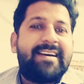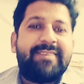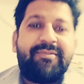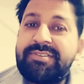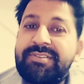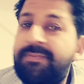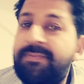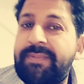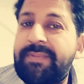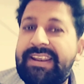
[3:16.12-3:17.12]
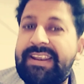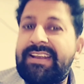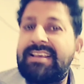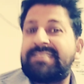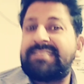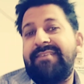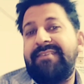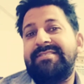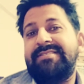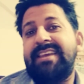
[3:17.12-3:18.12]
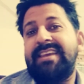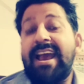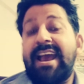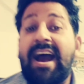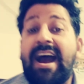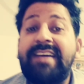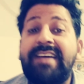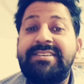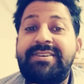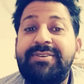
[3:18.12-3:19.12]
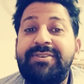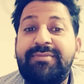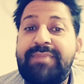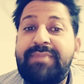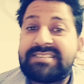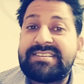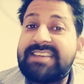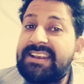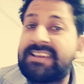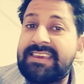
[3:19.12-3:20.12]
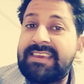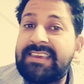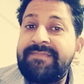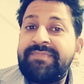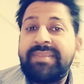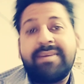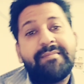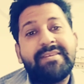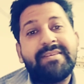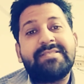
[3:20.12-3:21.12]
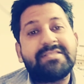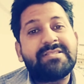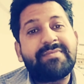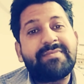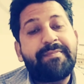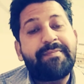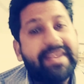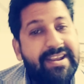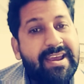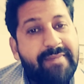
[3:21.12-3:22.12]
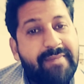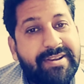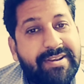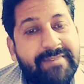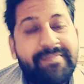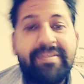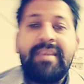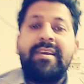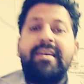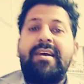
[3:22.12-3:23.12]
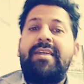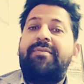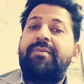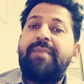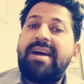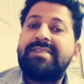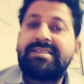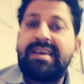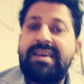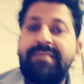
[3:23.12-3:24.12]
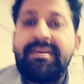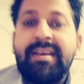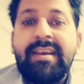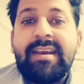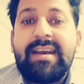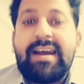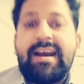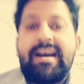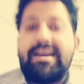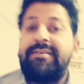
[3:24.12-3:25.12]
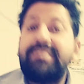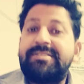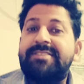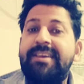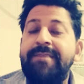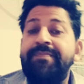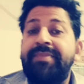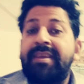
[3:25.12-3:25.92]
for simple present tense, I will say I do brush daily, means this is my present habit. And for past time, I will say